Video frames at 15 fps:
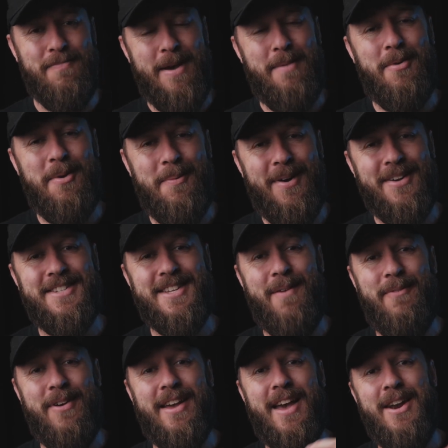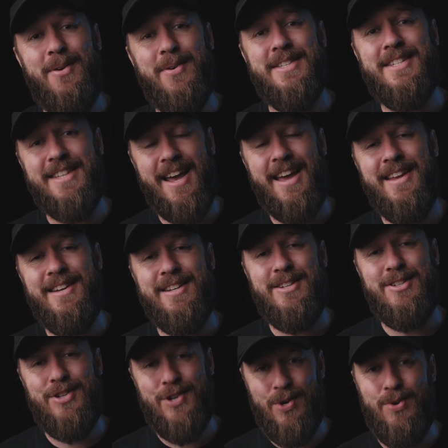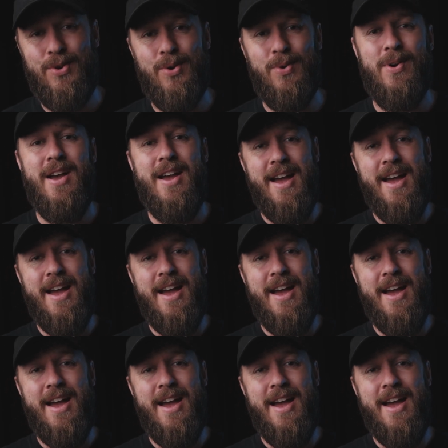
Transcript: memorize something and I would say it to you.